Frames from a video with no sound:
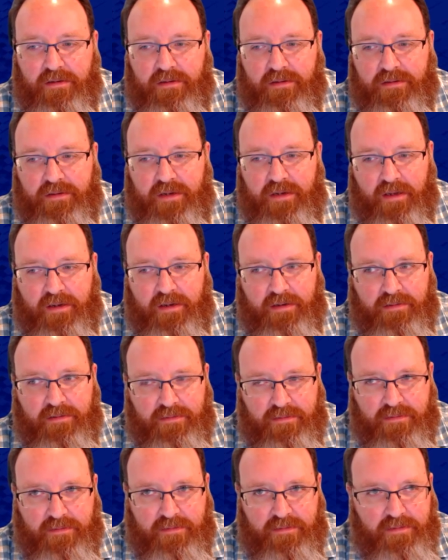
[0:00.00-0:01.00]
Doug
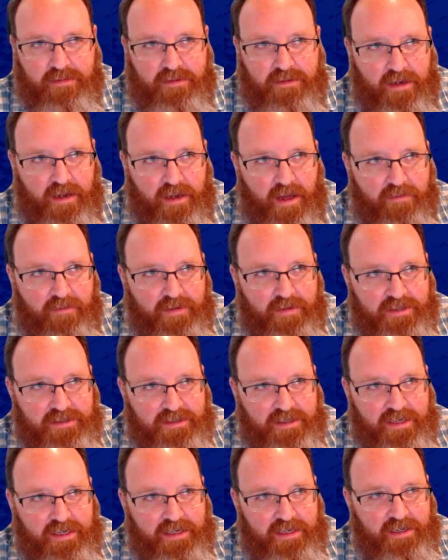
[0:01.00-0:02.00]

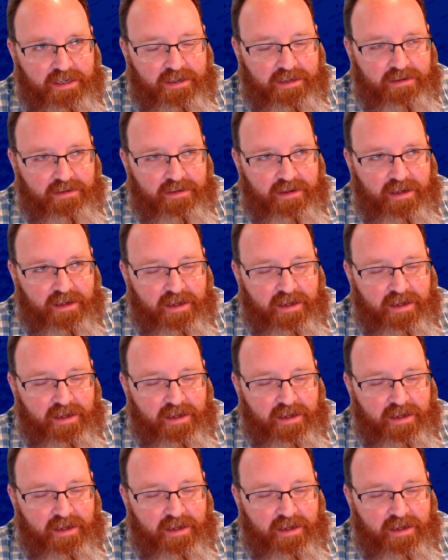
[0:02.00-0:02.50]
obviously